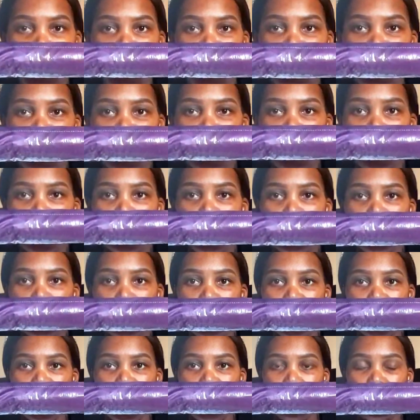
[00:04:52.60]
This cute
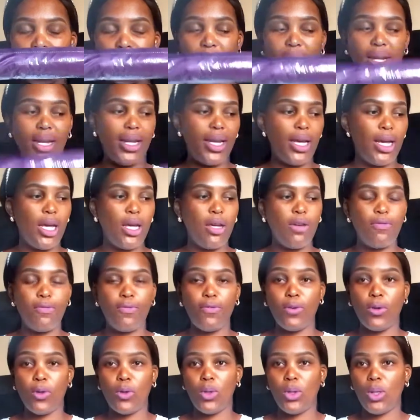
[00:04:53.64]
umbrella
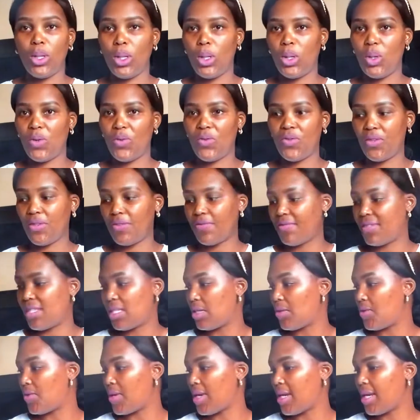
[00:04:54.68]
for 50
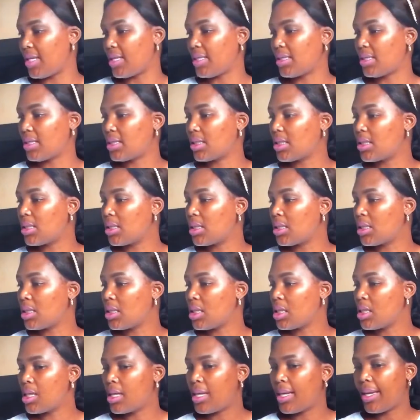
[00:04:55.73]
rand.
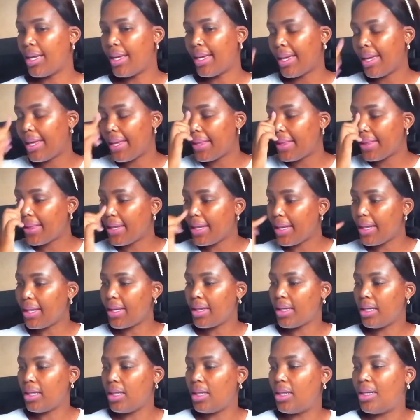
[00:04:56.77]
And
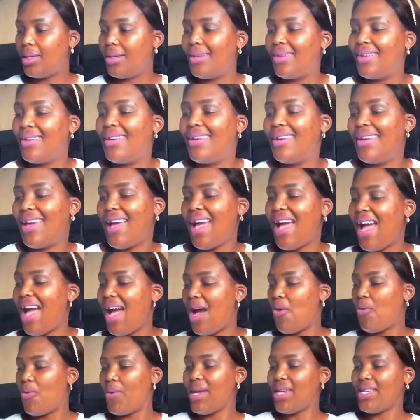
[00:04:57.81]
then I
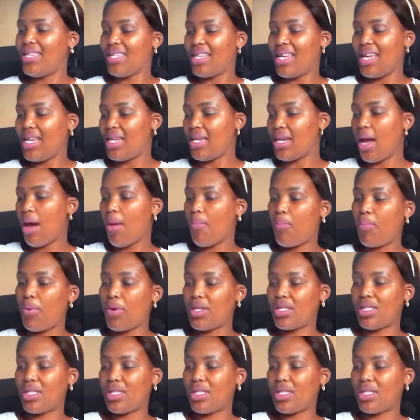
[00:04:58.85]
went and I bought